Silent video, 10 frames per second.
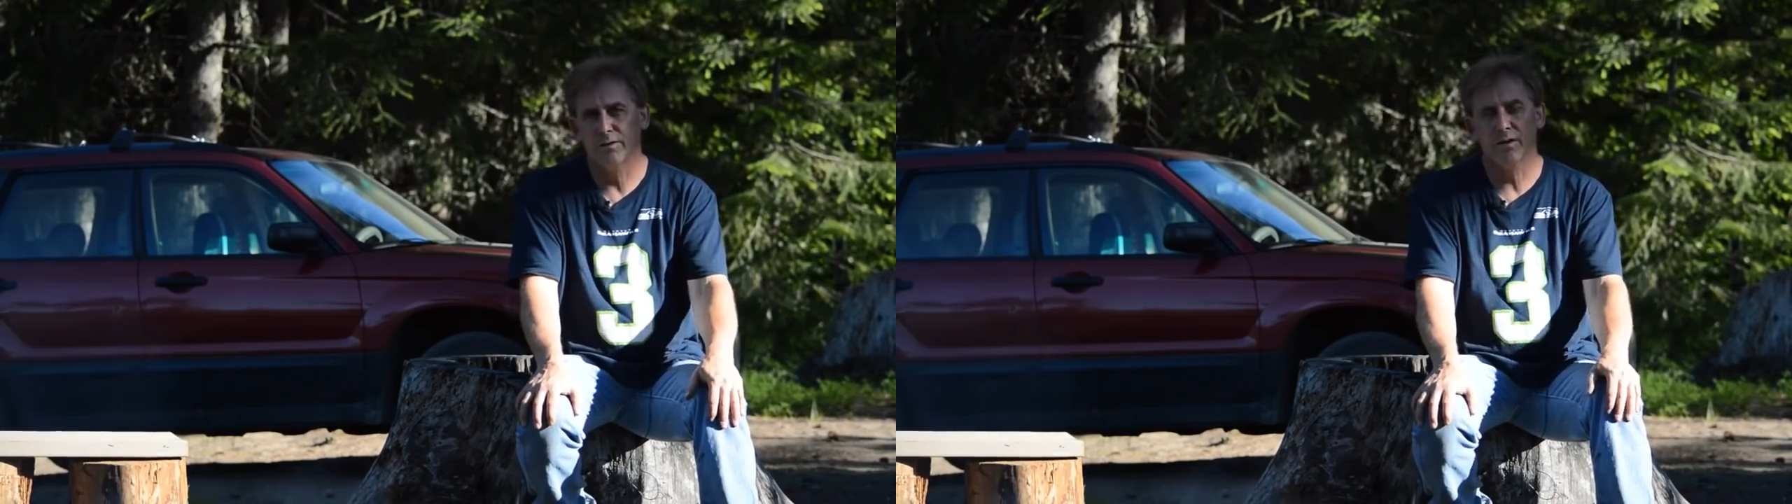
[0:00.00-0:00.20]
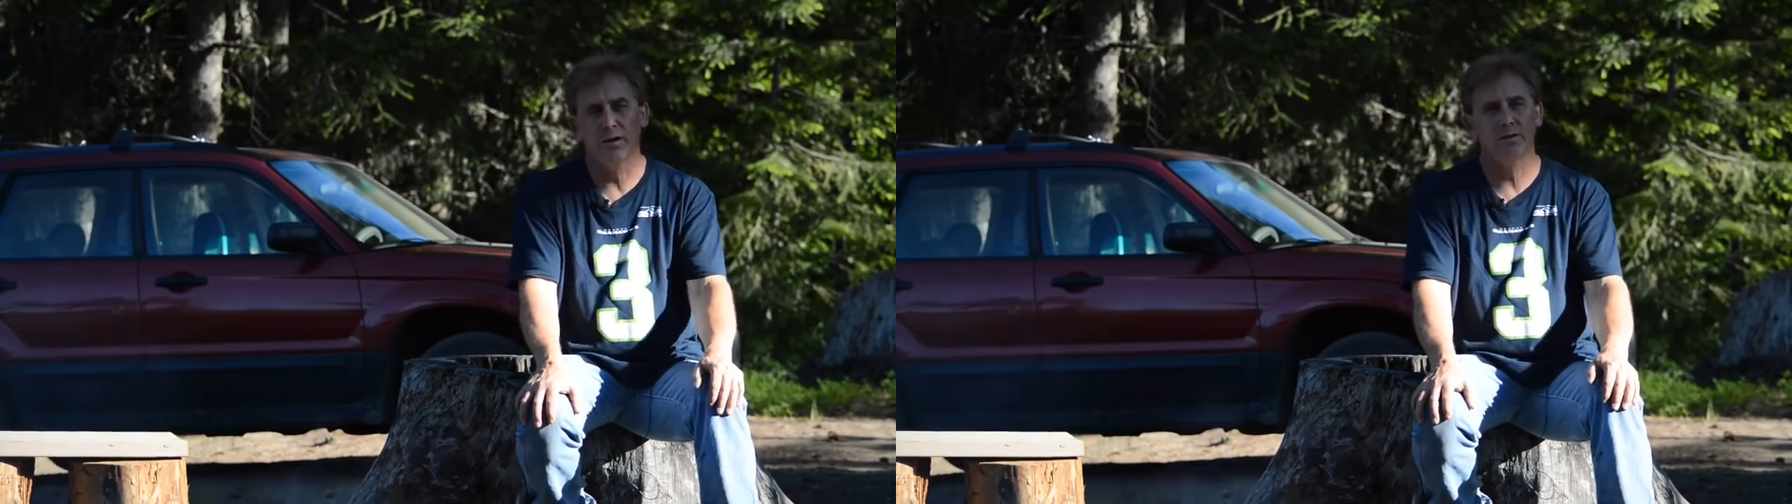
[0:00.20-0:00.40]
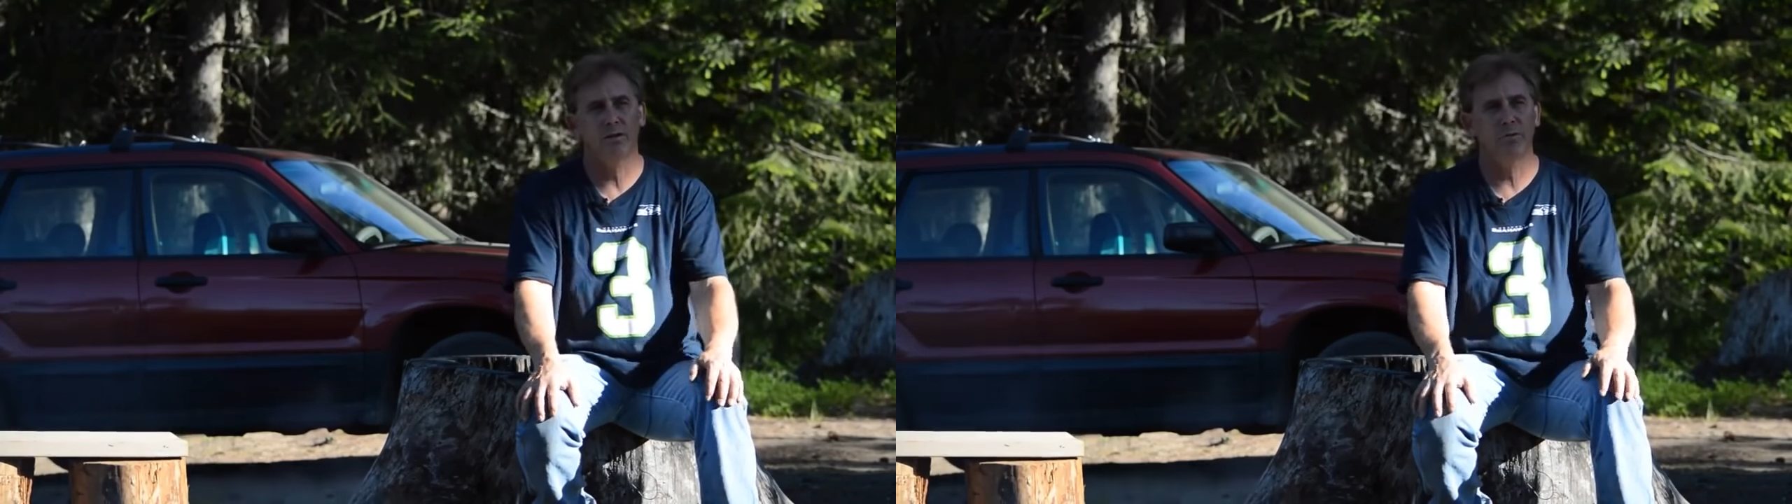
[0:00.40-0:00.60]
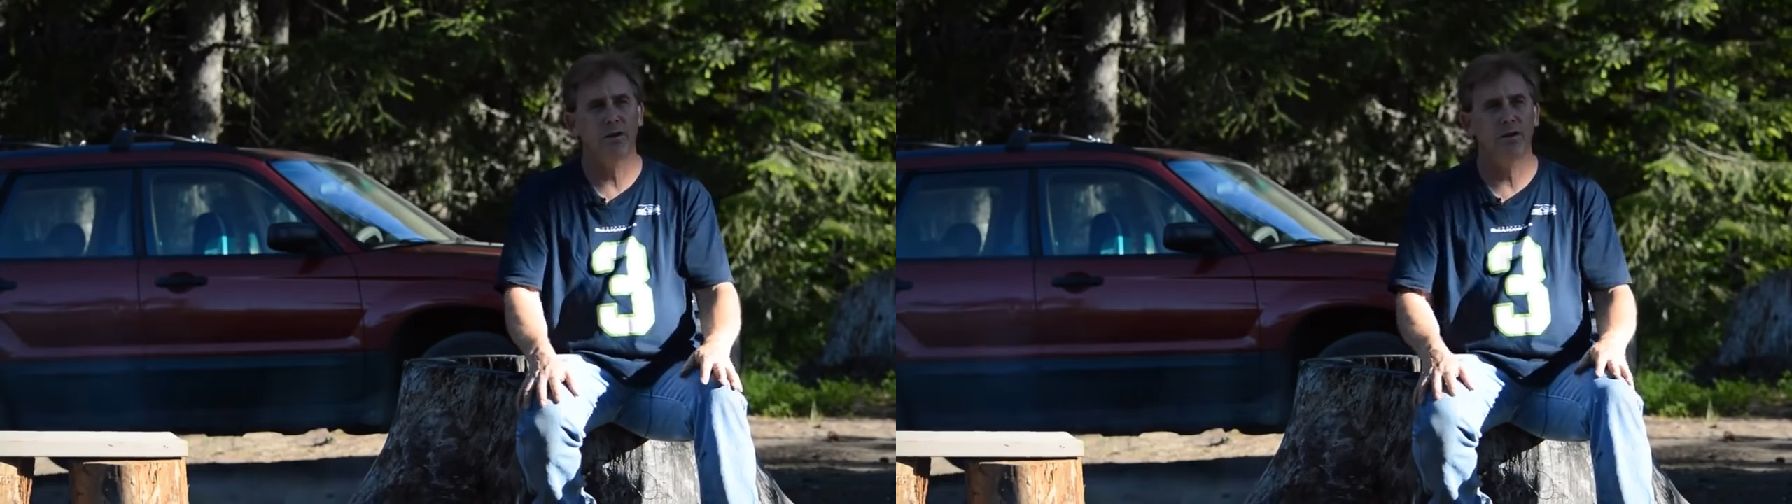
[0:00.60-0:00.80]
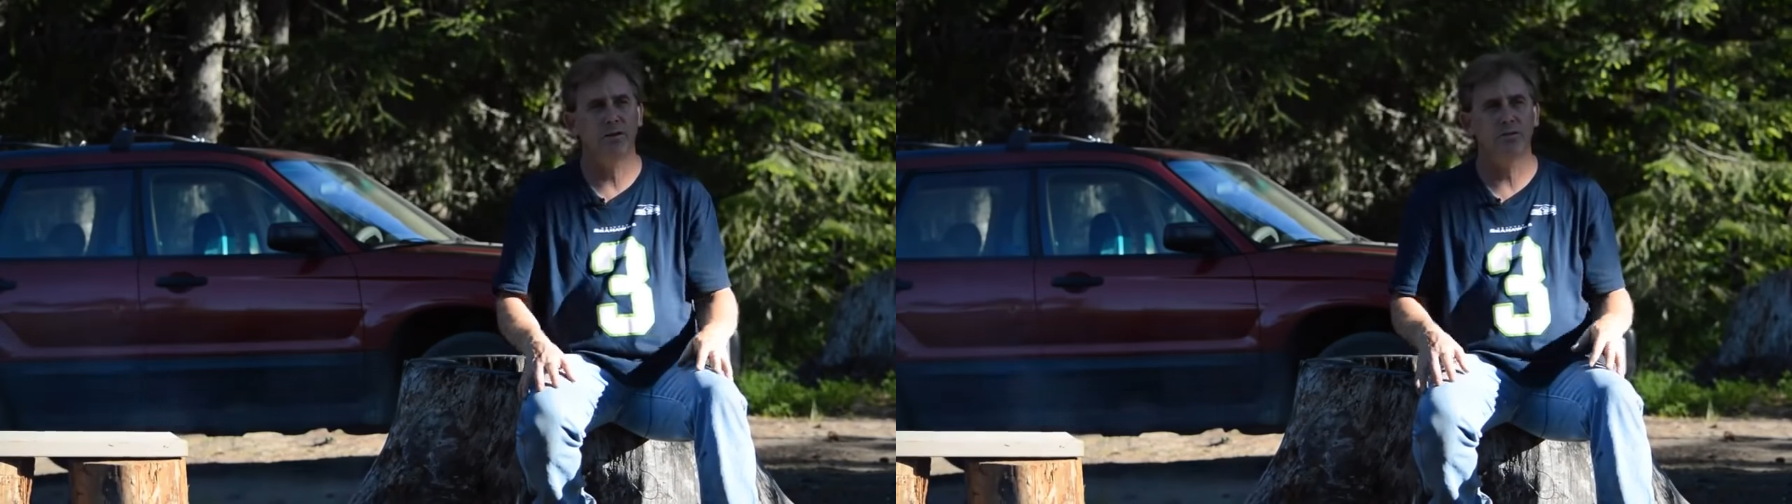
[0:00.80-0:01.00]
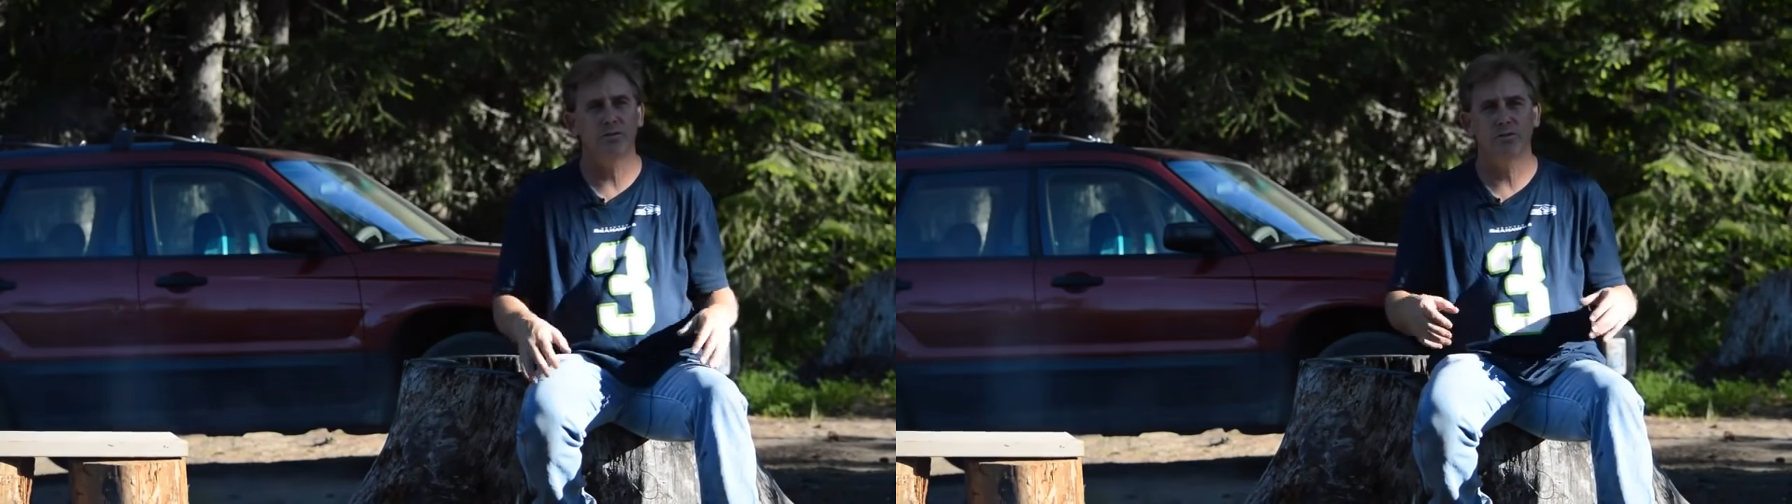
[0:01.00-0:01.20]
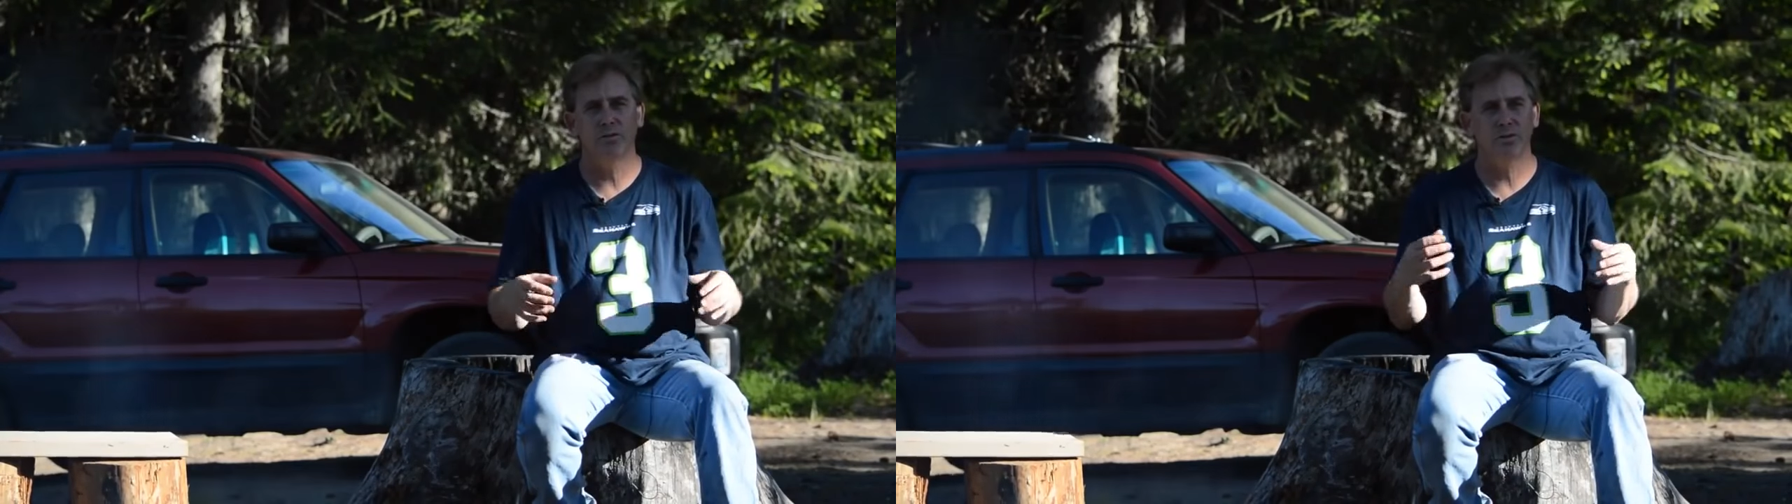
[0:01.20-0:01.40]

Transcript: it's like some of the angels